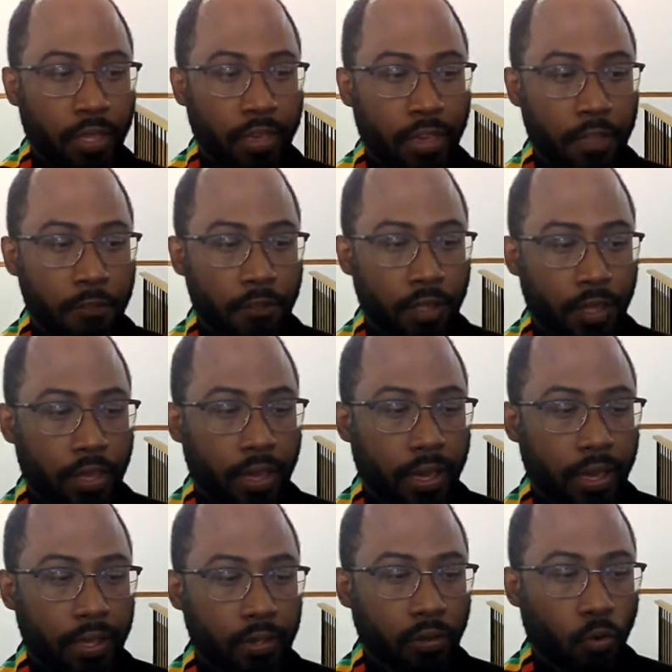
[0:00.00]

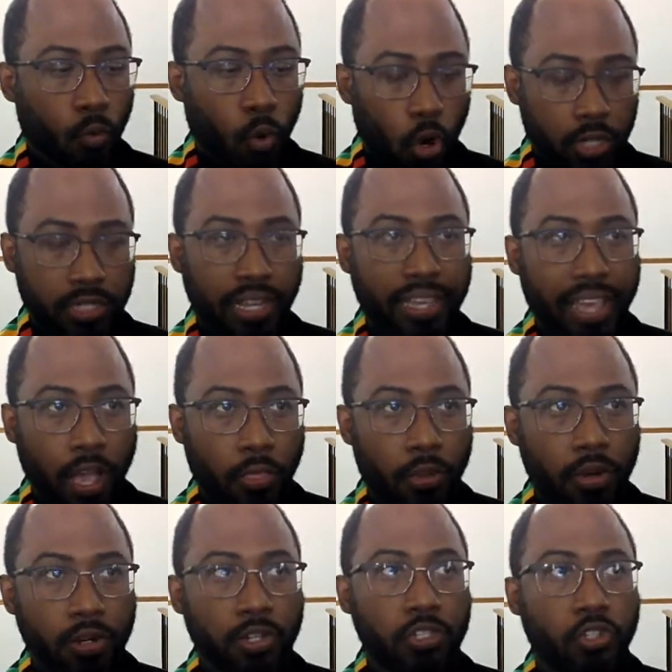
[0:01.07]
can work
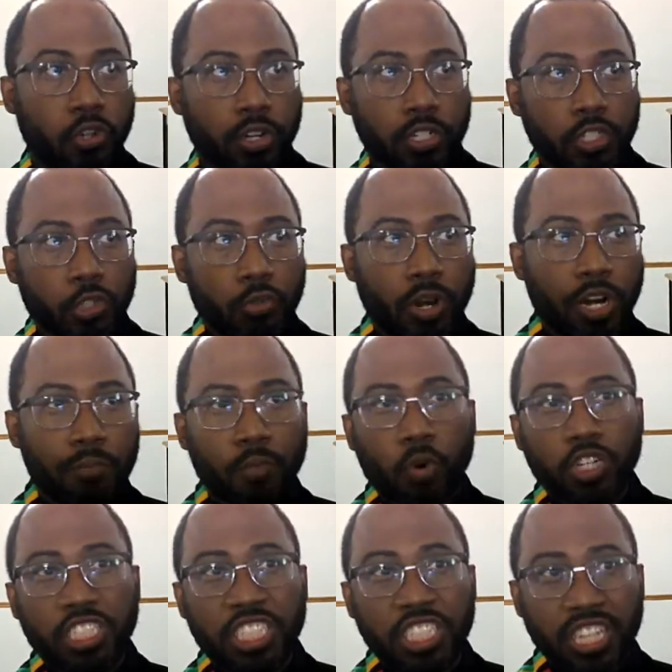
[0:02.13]
together to construct
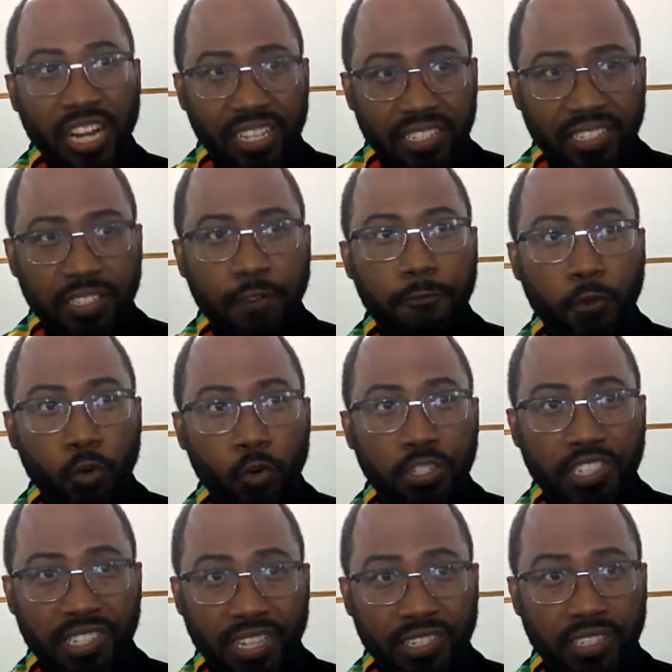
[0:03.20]
more just food
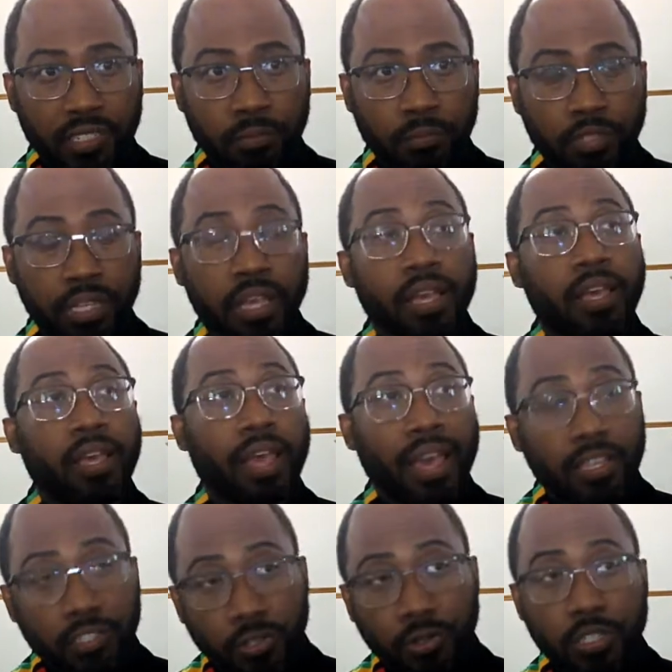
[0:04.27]
systems,
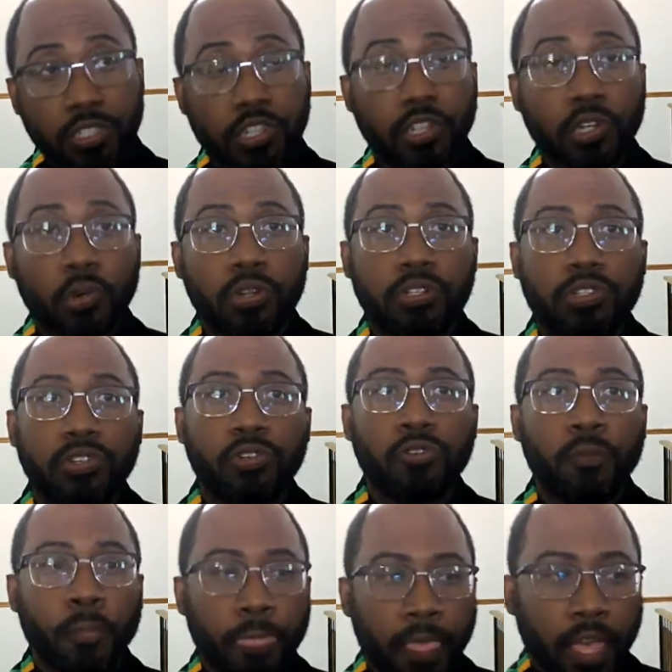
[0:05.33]
as you just alluded
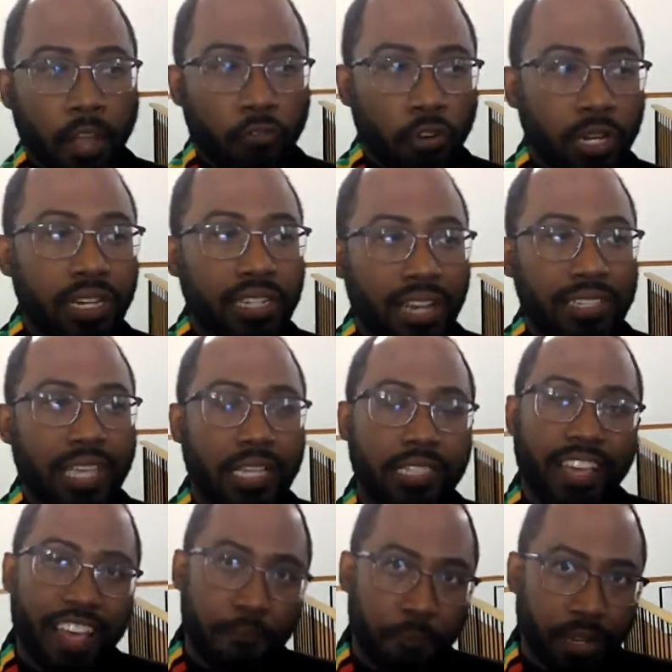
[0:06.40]
to, it really does have
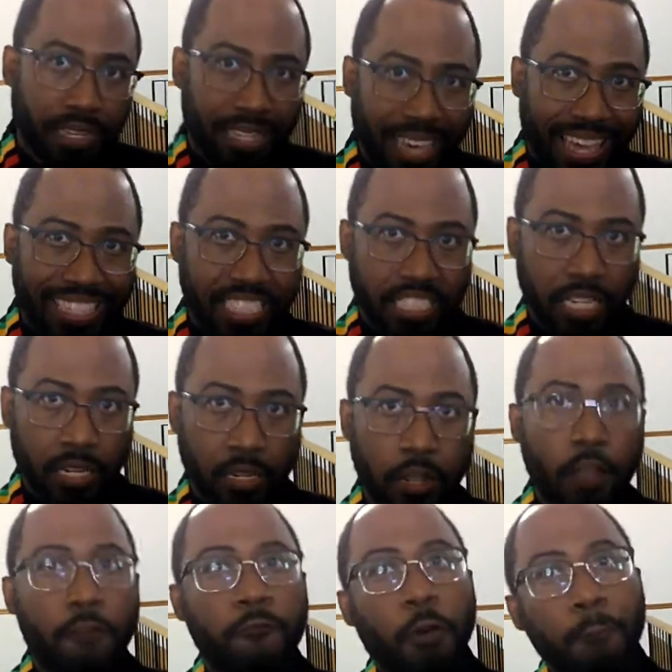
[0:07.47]
implication
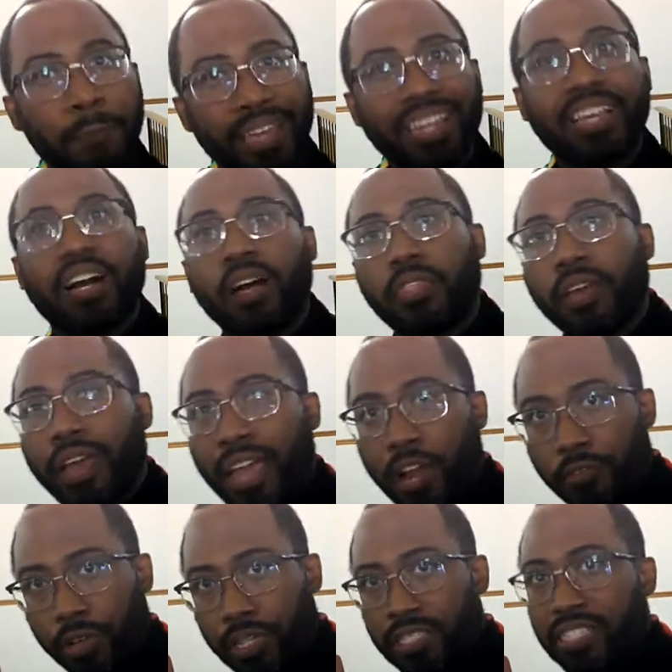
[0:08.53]
for many other
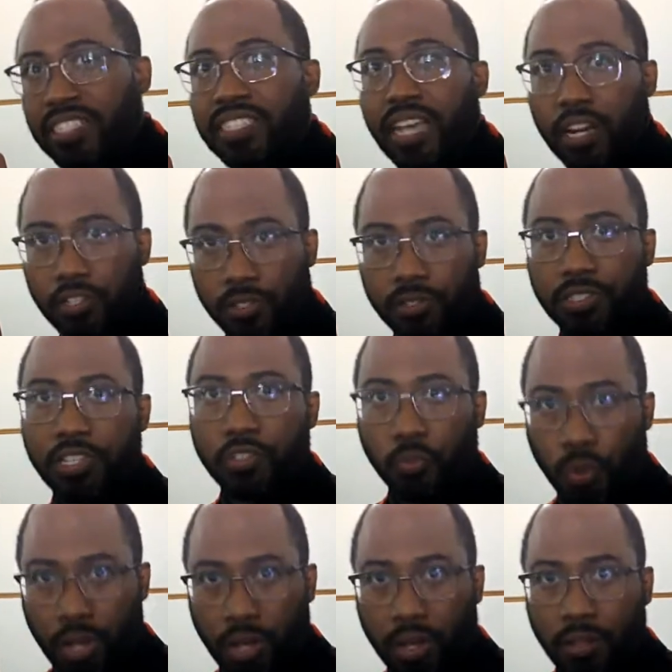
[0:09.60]
areas and sectors as
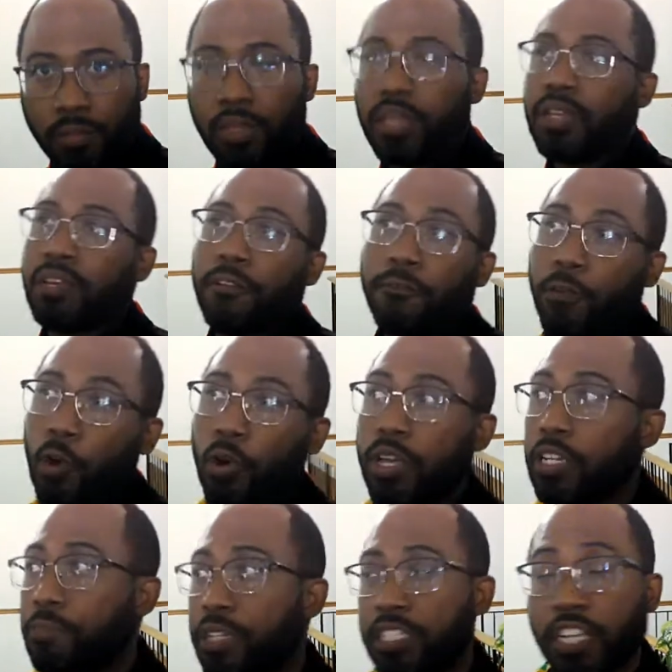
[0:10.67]
well. Food
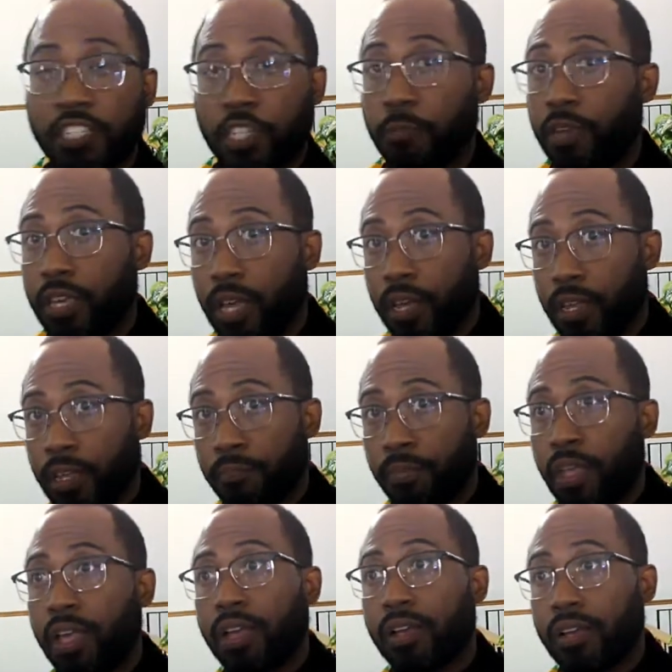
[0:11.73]
can be just the beginning.
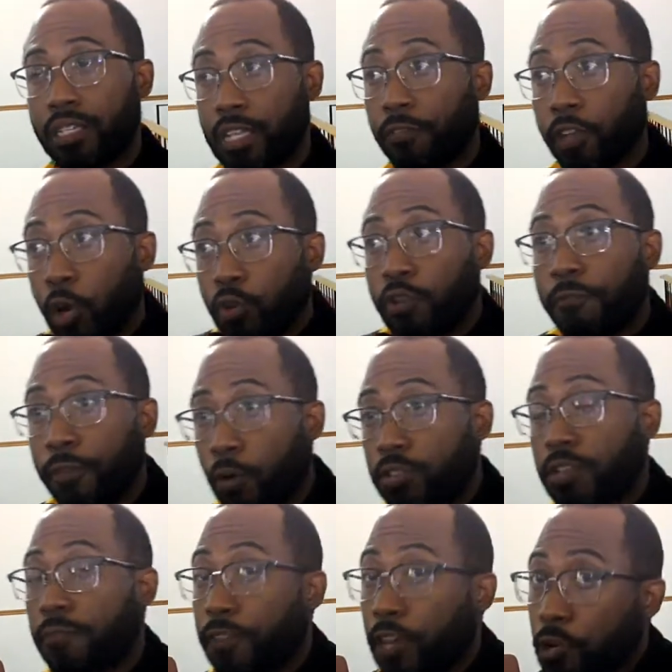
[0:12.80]
Because if local folk
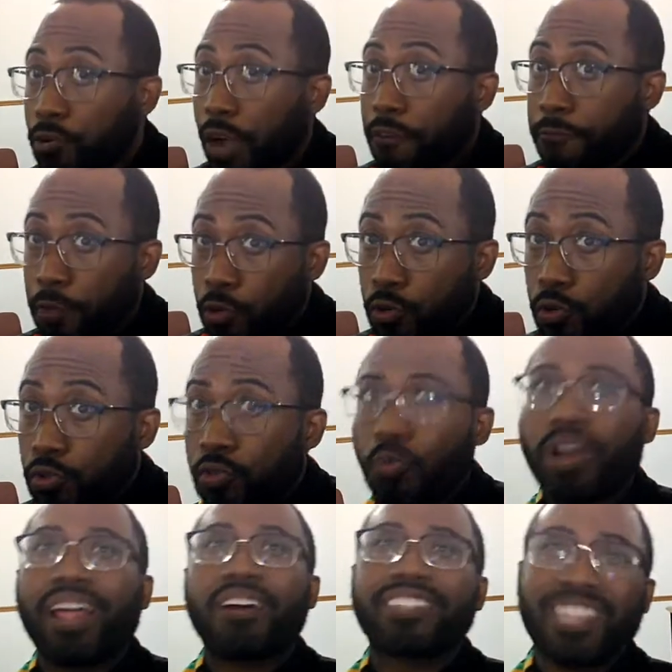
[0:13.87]
can figure out food,
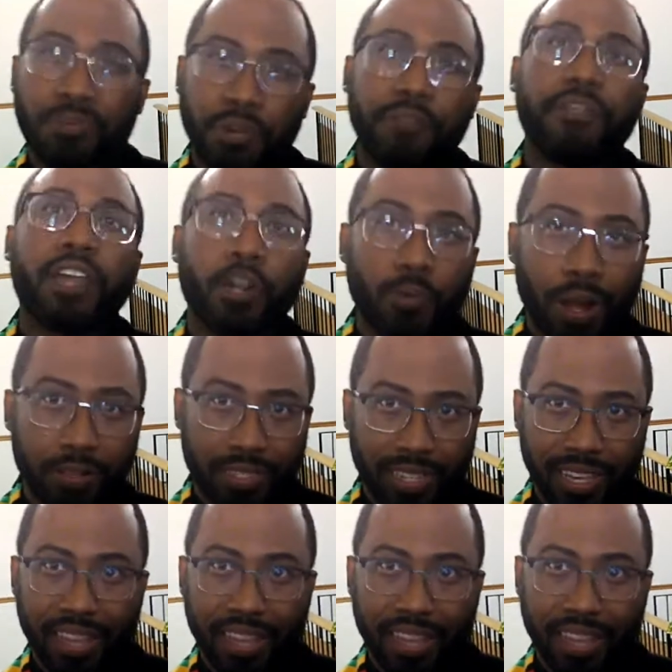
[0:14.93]
what else can we figure out together?